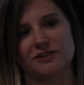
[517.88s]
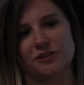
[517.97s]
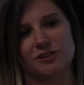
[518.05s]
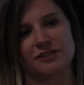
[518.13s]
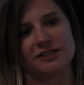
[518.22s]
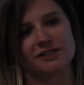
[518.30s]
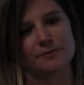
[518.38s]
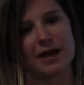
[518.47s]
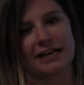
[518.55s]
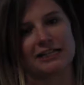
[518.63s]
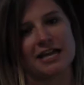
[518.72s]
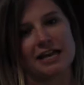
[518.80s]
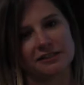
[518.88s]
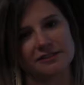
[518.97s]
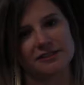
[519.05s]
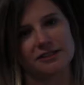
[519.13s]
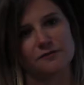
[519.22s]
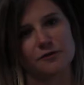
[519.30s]
that there's a systematic
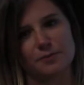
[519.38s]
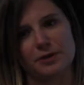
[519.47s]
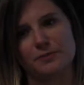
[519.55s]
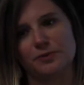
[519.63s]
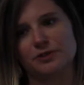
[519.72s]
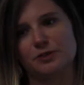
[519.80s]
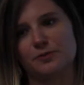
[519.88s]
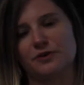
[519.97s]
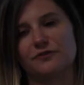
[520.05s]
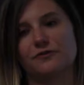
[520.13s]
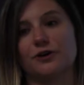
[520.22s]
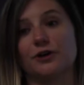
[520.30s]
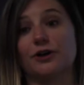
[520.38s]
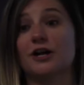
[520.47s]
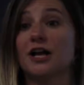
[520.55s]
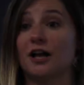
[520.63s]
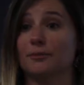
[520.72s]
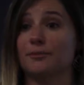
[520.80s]
tendency for people to prefer
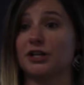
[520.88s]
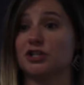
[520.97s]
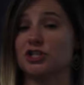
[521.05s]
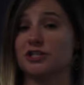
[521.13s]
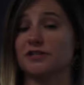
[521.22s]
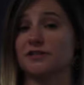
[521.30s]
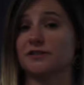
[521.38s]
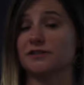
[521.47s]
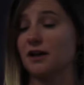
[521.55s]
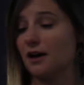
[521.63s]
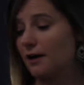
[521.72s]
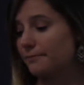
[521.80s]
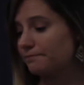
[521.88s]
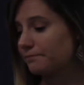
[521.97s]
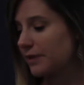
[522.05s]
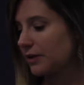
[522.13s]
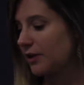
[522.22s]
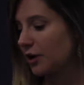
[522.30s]
pitches
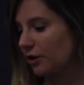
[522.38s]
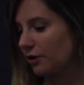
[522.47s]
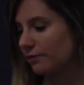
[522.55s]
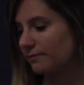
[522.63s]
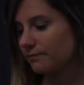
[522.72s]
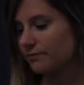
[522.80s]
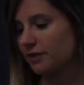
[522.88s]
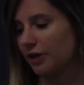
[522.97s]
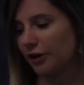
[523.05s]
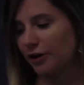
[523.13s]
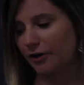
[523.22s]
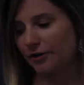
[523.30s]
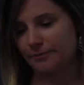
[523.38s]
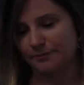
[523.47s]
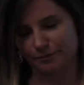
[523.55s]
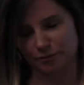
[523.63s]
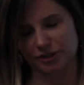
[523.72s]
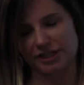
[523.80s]
that are
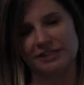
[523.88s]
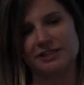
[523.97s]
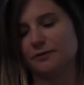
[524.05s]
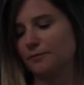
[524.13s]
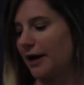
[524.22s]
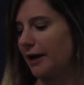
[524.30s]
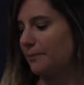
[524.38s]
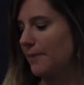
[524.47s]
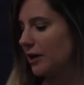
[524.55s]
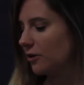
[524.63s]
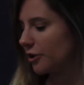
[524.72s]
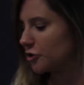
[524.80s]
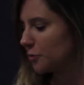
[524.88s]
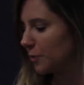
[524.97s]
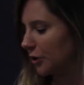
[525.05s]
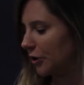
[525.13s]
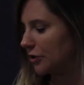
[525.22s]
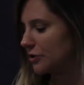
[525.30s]
presented by male
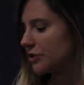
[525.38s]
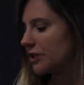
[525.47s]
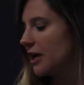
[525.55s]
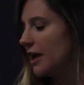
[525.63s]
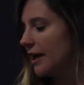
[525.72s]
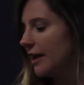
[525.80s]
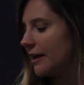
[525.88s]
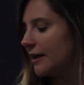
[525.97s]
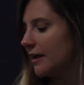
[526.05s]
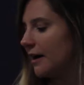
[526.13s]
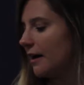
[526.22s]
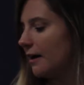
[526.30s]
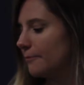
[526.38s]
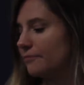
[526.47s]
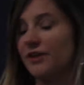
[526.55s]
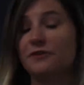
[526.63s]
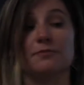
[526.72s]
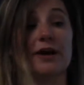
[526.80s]
entrepreneurs
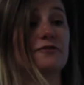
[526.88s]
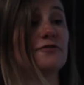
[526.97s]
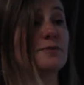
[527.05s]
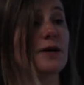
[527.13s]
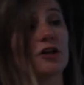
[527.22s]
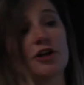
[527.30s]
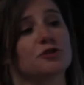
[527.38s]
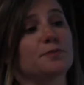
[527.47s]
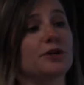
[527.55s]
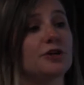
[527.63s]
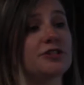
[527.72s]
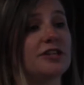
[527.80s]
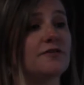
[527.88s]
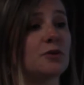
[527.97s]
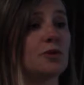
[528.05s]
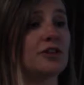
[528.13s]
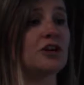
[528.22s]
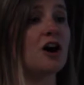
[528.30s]
than by female entrepreneurs,
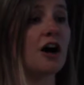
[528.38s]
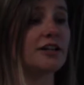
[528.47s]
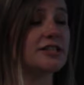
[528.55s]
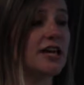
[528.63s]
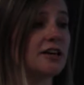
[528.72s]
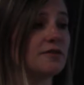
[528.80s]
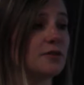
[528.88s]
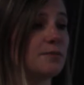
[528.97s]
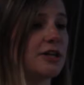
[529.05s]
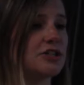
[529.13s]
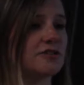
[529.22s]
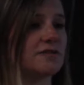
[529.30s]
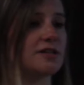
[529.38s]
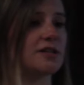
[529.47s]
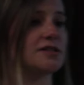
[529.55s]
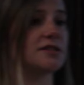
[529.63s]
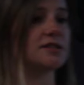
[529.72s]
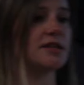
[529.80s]
even when the content of the pitch
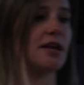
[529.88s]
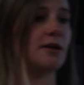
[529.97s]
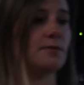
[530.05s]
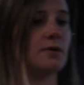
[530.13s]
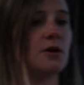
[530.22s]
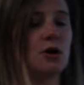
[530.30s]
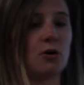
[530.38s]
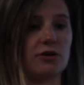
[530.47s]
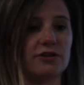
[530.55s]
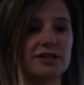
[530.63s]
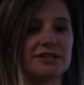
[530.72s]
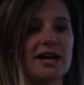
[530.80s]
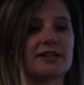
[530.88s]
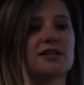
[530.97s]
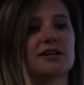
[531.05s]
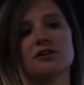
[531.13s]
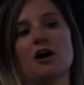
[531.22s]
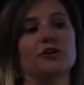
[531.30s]
is the same or the exact
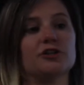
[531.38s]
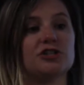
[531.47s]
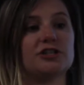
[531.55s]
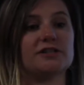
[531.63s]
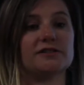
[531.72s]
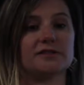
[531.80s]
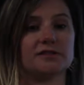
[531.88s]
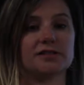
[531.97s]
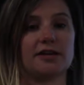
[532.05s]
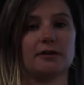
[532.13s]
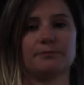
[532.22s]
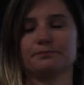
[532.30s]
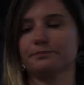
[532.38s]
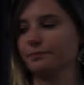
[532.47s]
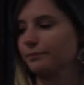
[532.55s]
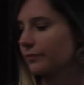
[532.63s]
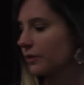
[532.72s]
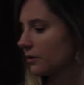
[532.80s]
technology is the same,
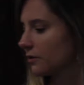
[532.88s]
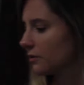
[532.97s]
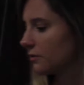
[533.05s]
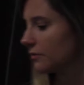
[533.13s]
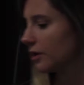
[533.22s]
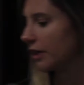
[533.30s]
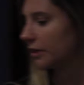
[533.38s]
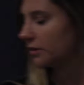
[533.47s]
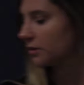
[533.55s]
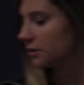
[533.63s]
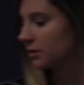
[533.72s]
right?